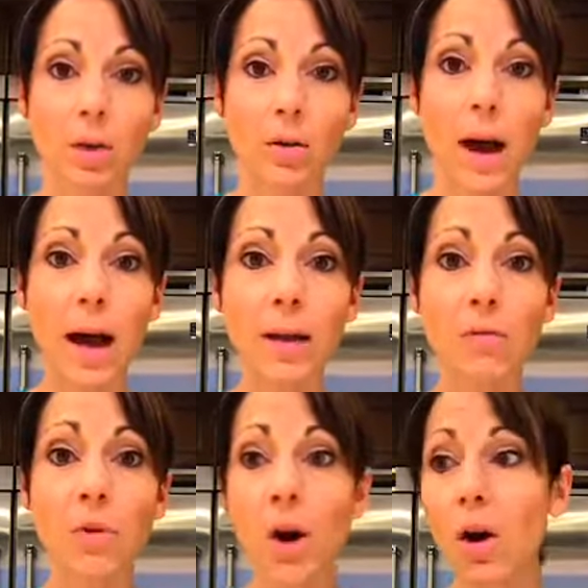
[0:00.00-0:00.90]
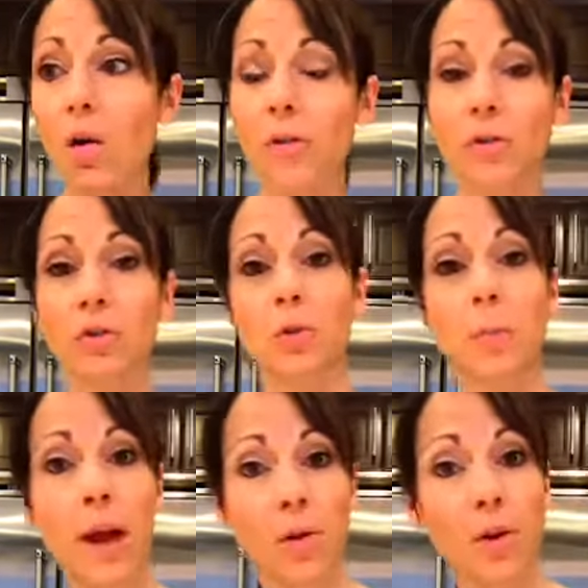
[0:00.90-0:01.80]
how do you know if you should
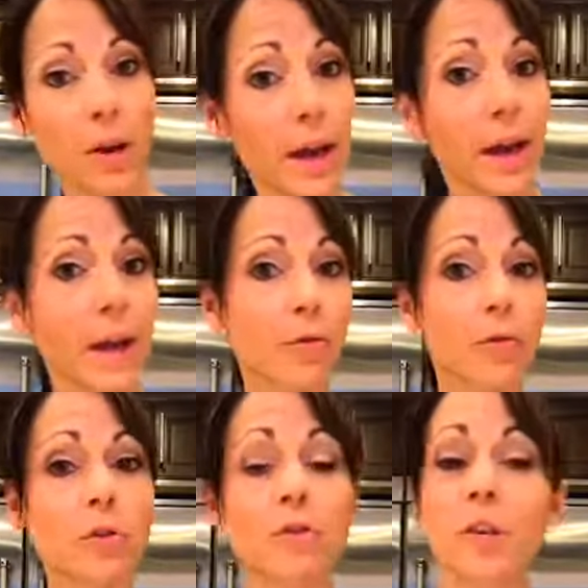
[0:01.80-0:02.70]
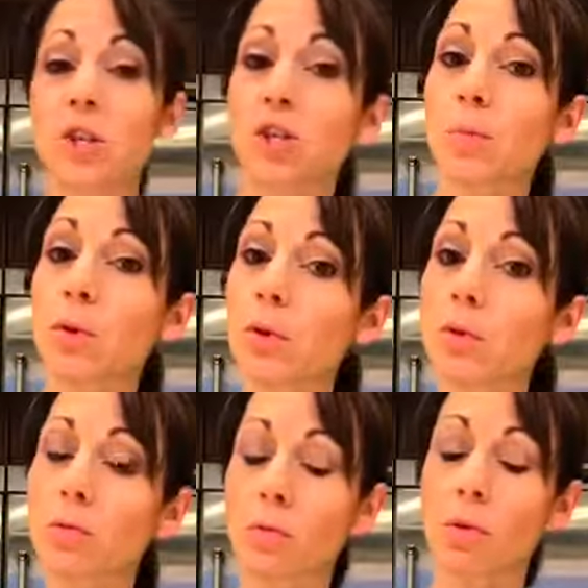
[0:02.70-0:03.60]
buy organic fruits and
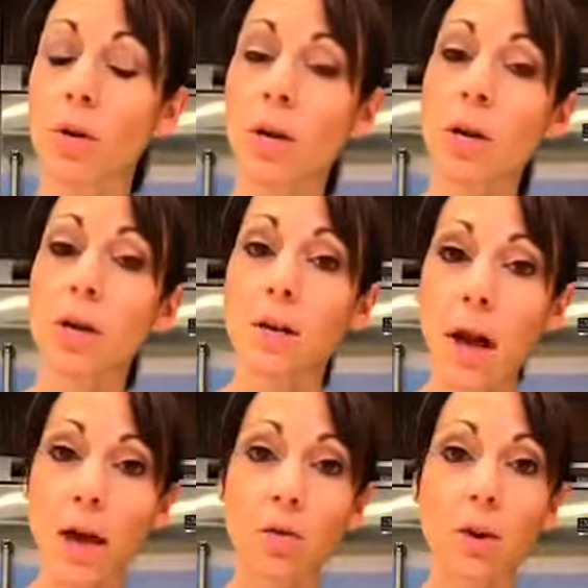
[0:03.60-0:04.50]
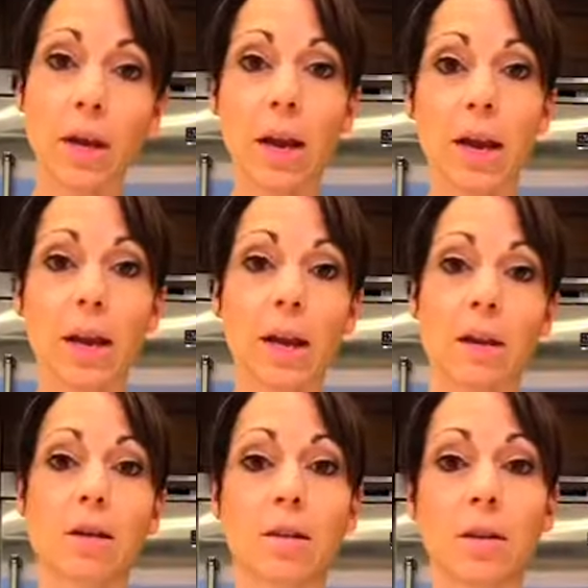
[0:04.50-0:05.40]
vegetables or non-organic,
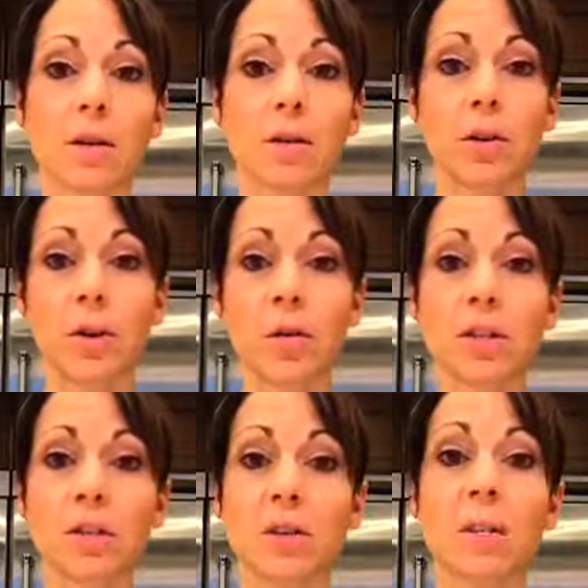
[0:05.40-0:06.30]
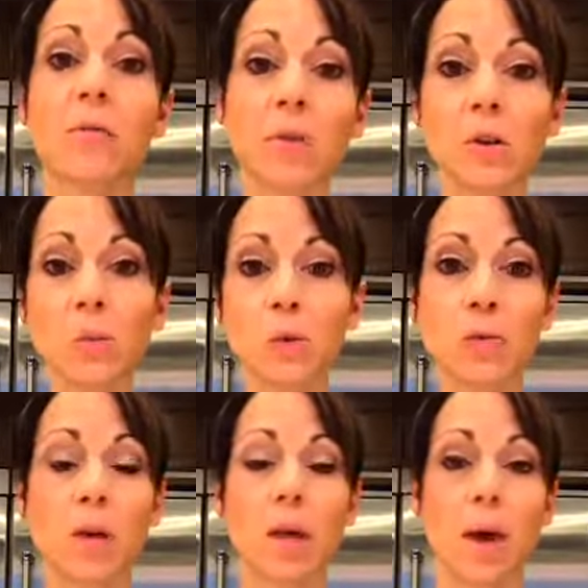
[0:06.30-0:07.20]
and is there a difference
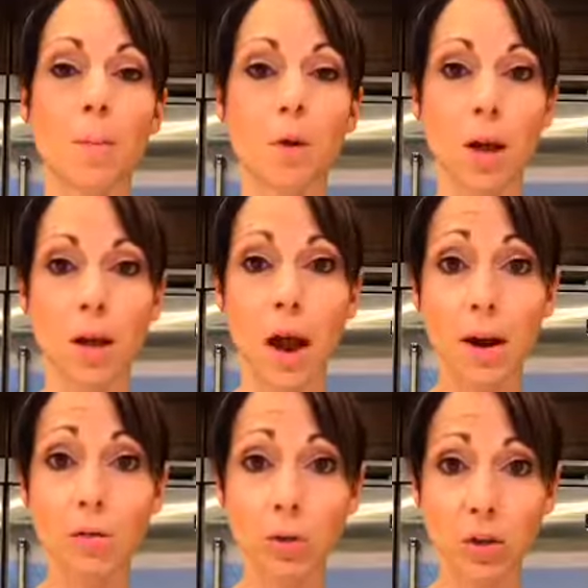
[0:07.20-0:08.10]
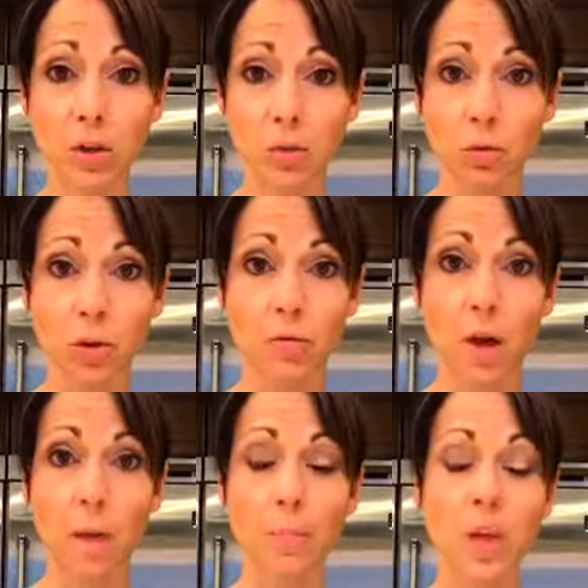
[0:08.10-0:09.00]
between them, and kind of what's the rule of
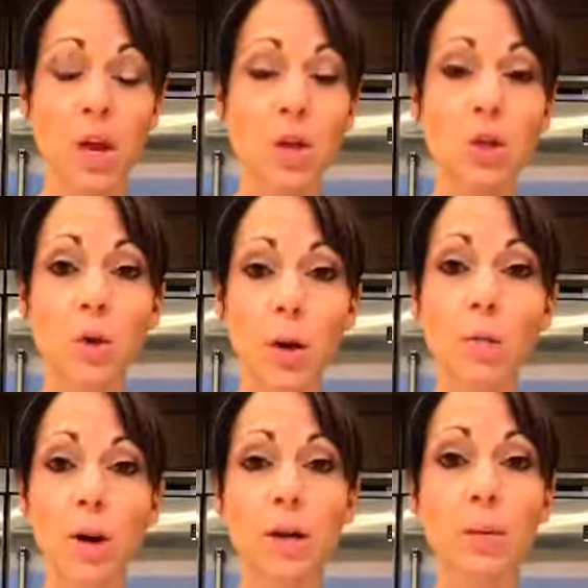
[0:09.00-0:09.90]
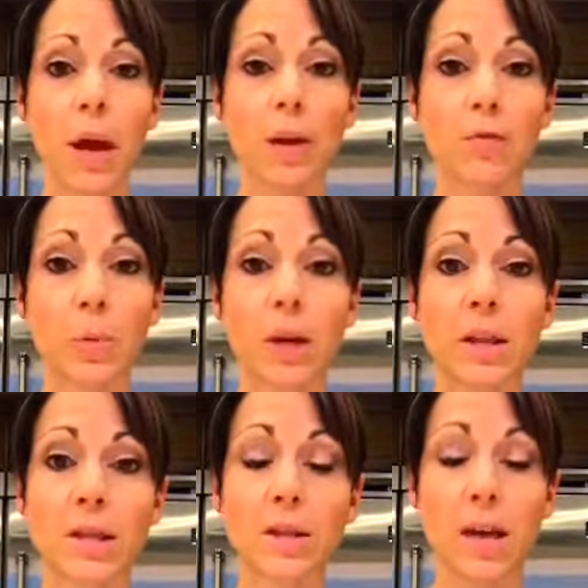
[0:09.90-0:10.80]
thumb? So I wanted to kind of break
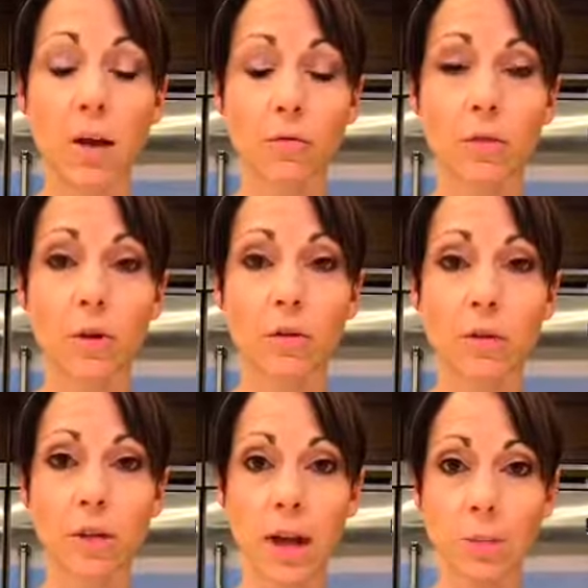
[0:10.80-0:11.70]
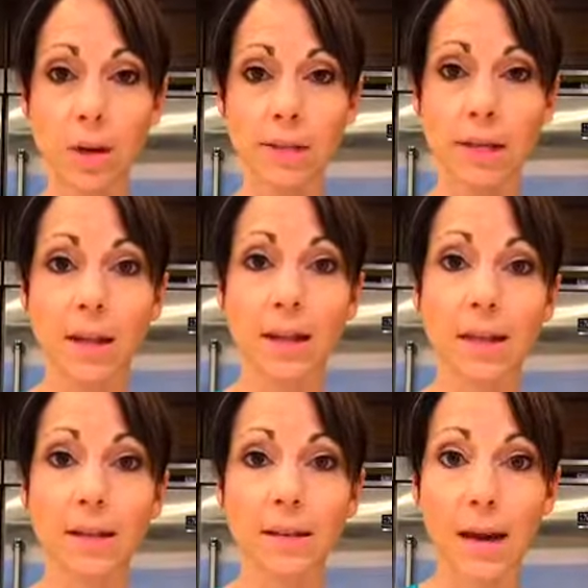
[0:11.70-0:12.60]
this down for you today based on the
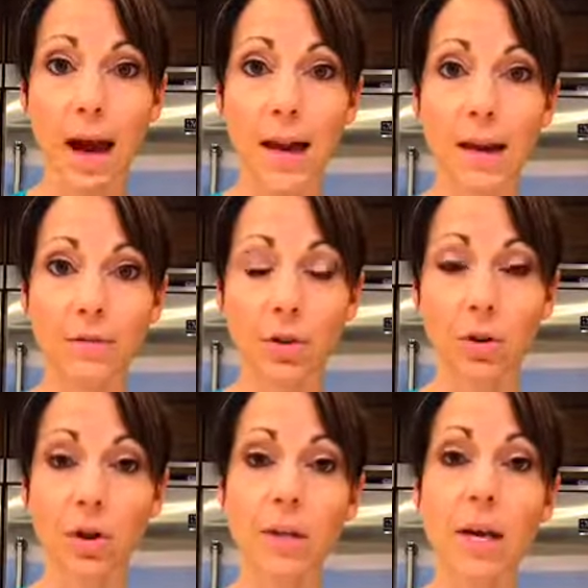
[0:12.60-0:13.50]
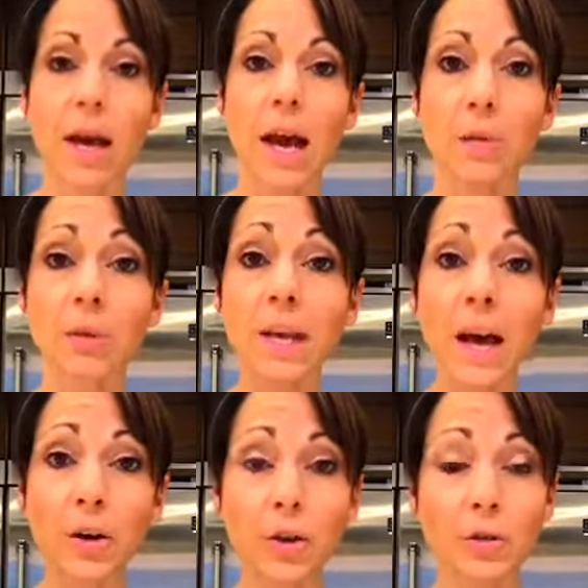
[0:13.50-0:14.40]
things that I have learned. I will
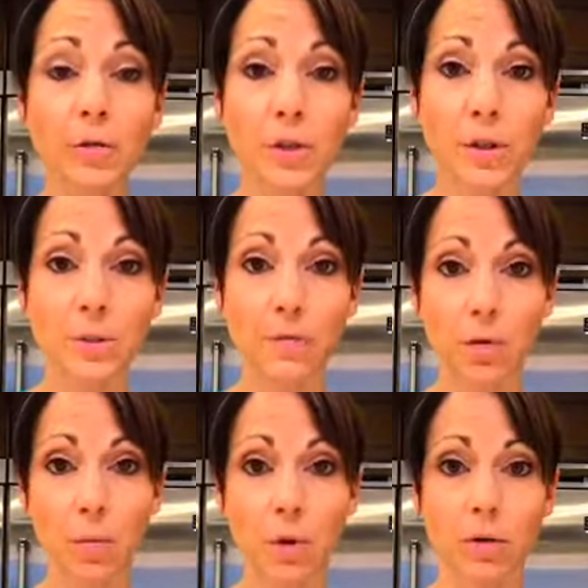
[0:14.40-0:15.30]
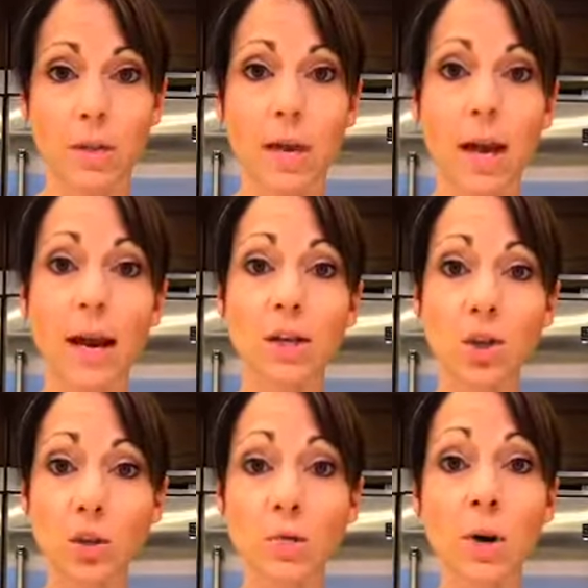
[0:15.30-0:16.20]
tell you first and foremost that I
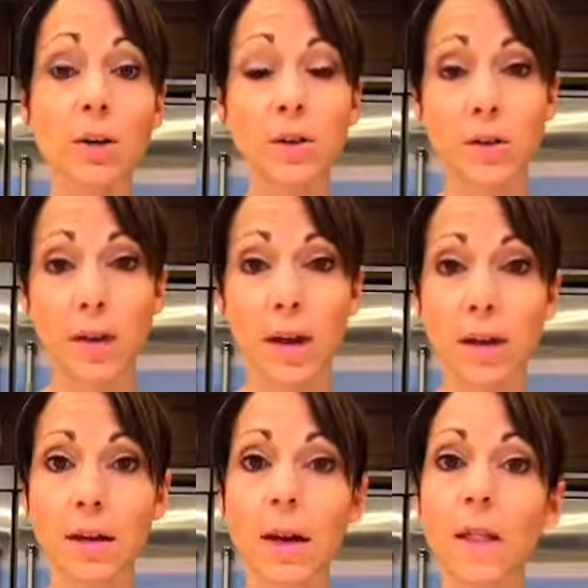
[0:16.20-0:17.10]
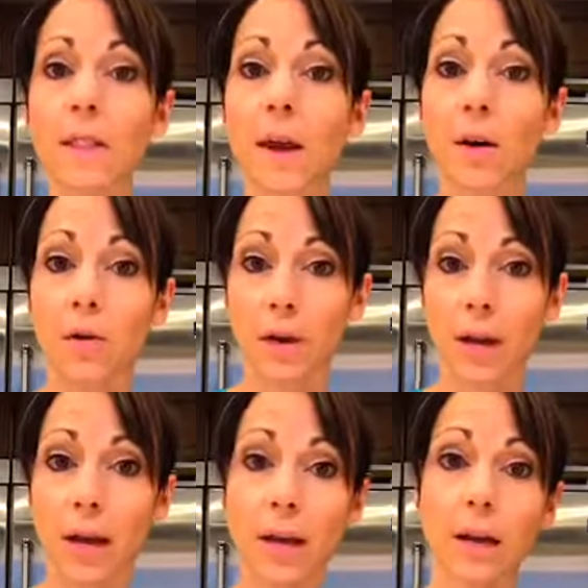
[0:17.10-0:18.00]
do understand that
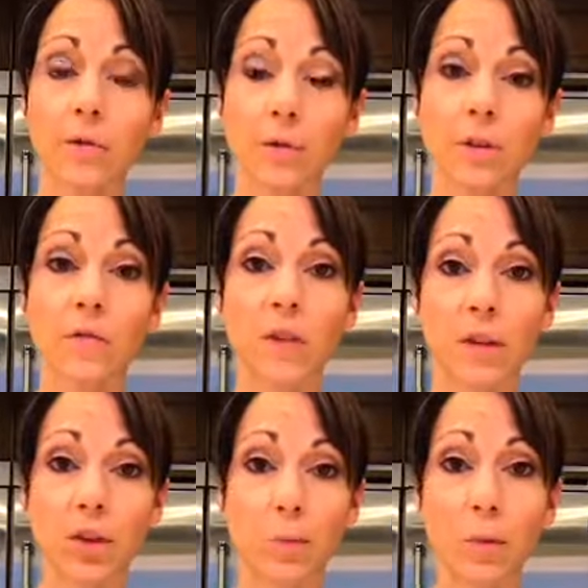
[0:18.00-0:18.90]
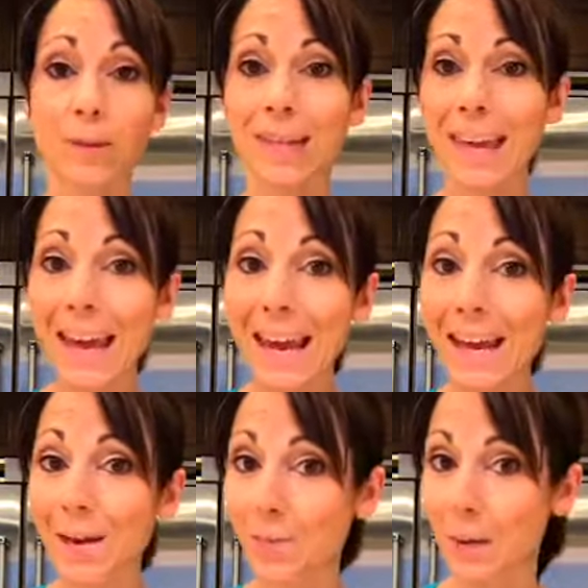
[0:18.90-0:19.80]
organic fruits and vegetables
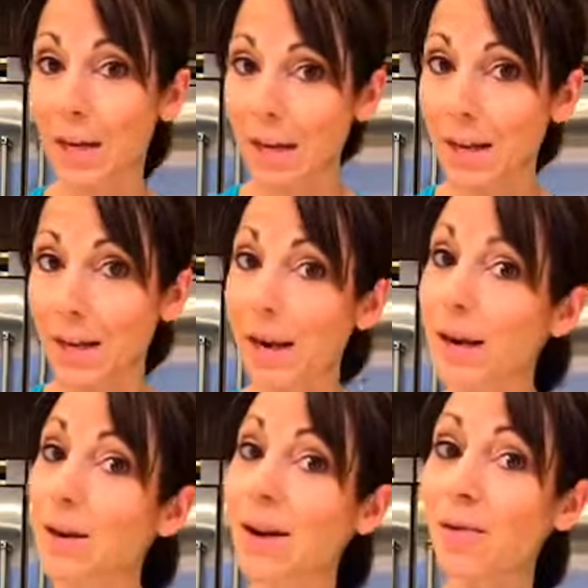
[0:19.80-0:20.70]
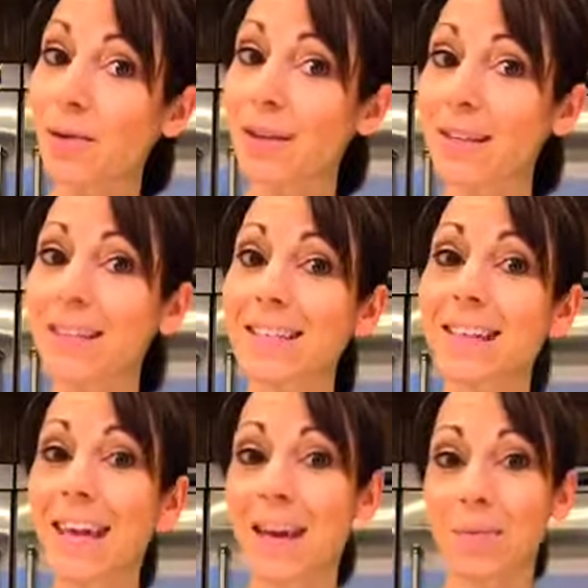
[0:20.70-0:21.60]
can be, and I notice I said
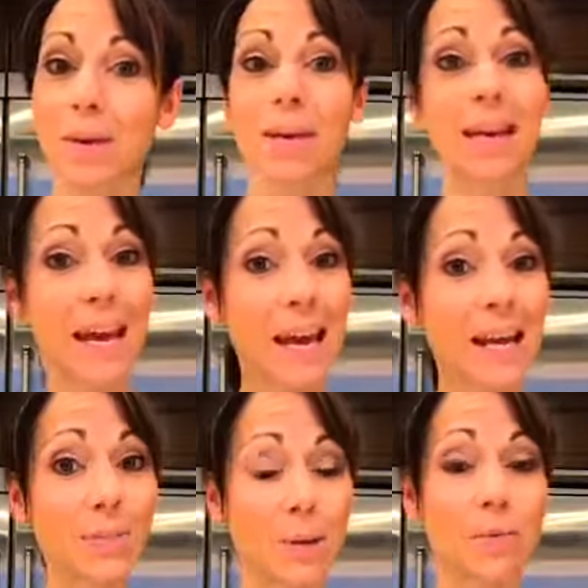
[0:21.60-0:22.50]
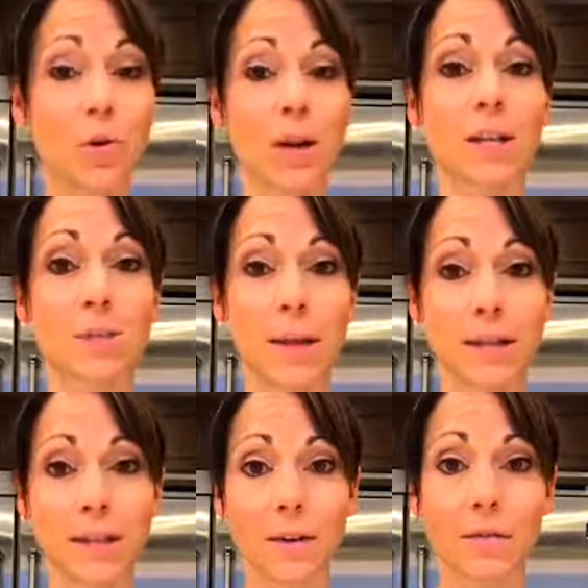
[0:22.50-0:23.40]
can be more
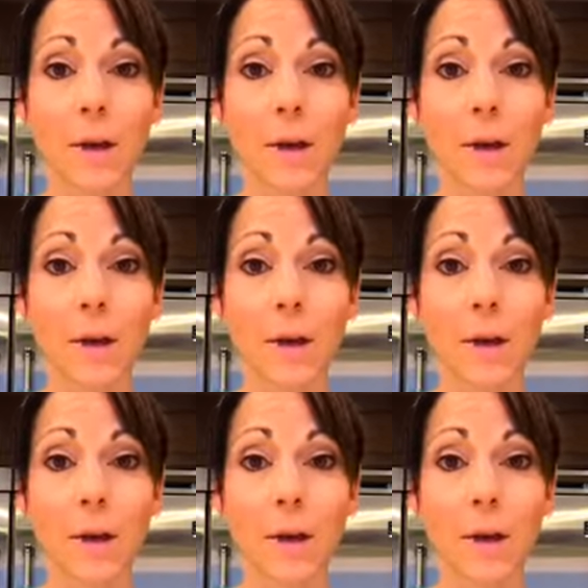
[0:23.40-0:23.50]
expensive.